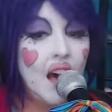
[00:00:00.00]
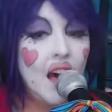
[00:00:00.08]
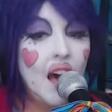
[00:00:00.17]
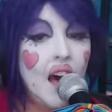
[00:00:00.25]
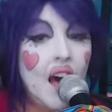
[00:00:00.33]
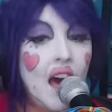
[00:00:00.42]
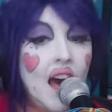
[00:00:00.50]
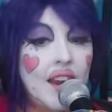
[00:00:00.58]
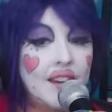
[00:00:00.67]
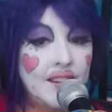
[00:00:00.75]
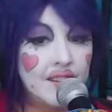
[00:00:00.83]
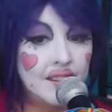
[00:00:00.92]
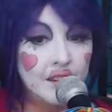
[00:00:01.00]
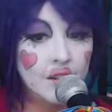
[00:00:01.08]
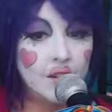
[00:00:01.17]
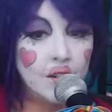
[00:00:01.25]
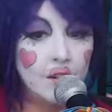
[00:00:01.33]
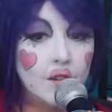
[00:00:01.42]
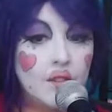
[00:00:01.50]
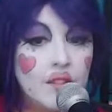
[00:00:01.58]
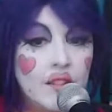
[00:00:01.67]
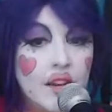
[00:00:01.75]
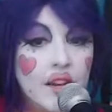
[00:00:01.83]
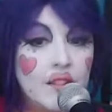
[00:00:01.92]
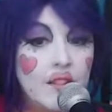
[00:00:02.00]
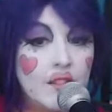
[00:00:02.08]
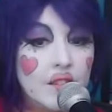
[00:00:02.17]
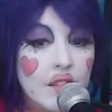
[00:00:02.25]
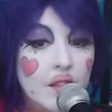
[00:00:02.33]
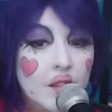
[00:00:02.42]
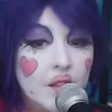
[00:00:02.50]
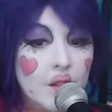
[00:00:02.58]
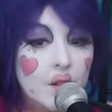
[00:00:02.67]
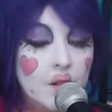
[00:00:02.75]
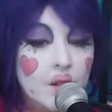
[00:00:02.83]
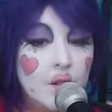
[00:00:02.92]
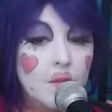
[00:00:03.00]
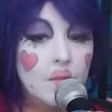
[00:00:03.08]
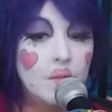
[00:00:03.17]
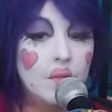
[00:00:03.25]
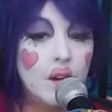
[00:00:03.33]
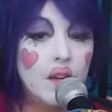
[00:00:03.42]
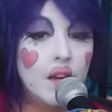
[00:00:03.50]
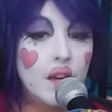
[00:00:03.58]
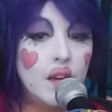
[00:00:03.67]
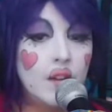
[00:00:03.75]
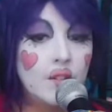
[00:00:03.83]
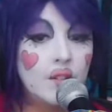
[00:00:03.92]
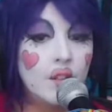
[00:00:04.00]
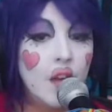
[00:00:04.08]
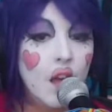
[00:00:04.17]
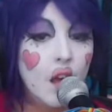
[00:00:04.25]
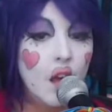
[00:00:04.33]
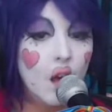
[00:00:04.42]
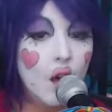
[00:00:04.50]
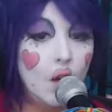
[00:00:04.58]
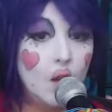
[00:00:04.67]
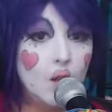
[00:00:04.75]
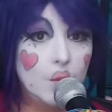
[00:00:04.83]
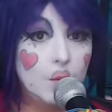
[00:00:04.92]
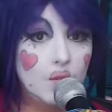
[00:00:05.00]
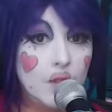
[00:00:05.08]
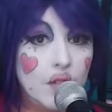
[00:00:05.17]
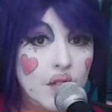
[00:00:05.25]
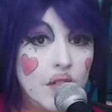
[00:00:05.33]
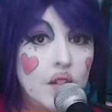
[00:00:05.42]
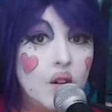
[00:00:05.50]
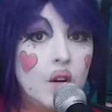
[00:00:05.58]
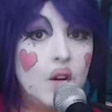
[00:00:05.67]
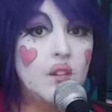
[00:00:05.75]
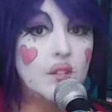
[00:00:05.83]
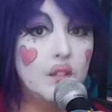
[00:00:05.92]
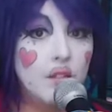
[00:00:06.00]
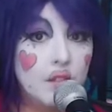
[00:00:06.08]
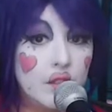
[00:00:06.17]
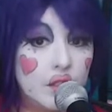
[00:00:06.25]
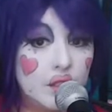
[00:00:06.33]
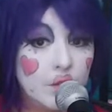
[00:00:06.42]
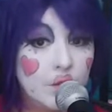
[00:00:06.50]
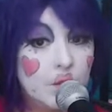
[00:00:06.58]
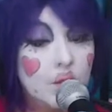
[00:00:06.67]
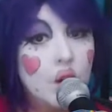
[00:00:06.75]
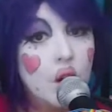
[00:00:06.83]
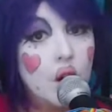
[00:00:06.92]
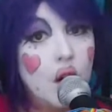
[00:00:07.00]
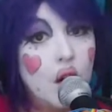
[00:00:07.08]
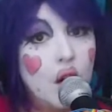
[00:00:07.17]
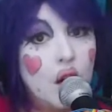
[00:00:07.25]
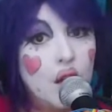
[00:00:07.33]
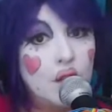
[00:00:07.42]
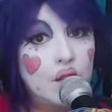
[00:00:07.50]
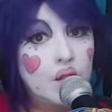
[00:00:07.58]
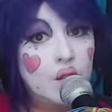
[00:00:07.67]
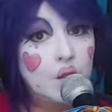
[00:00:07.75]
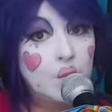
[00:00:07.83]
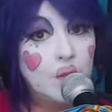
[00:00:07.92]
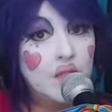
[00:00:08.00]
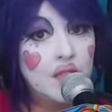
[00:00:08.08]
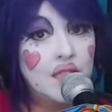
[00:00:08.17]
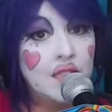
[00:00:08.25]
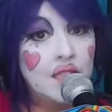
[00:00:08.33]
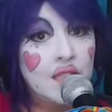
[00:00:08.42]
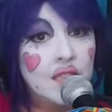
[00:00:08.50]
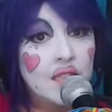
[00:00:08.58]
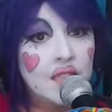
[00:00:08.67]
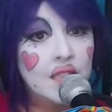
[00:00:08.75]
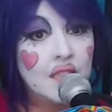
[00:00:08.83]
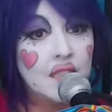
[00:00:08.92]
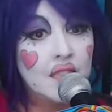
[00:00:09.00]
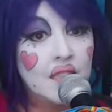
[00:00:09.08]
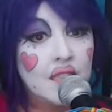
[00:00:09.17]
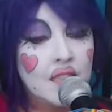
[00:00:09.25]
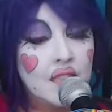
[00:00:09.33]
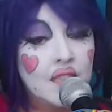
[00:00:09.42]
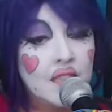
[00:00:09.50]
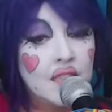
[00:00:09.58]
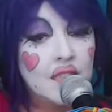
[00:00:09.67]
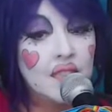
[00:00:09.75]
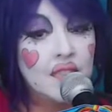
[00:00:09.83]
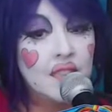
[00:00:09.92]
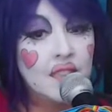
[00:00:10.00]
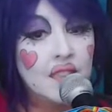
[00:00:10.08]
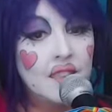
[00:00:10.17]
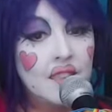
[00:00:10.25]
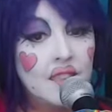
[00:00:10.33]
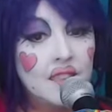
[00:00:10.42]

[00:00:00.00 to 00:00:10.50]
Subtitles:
Iron hooves and silver bridles, all the pretty horses in the water bleed.